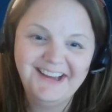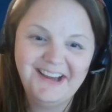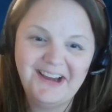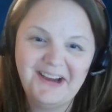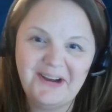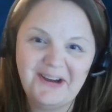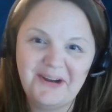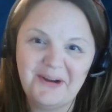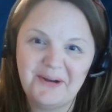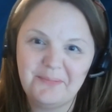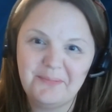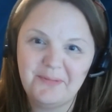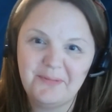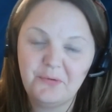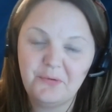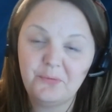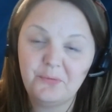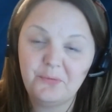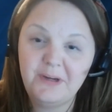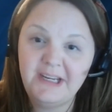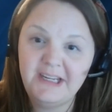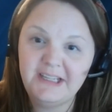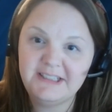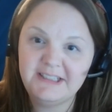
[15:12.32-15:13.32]

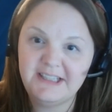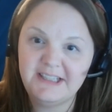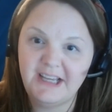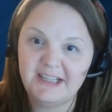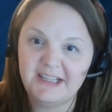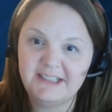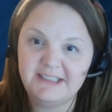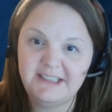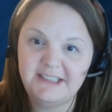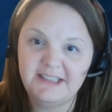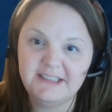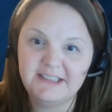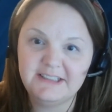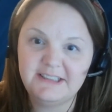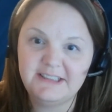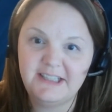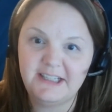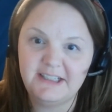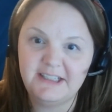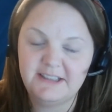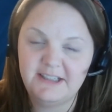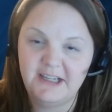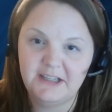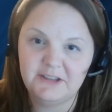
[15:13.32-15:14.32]
I see that
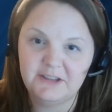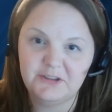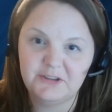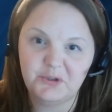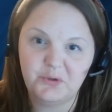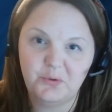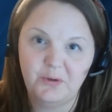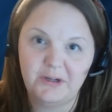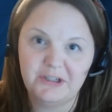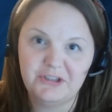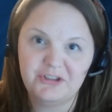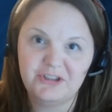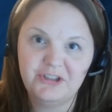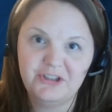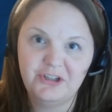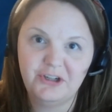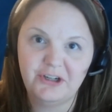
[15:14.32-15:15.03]
Stacy has a question.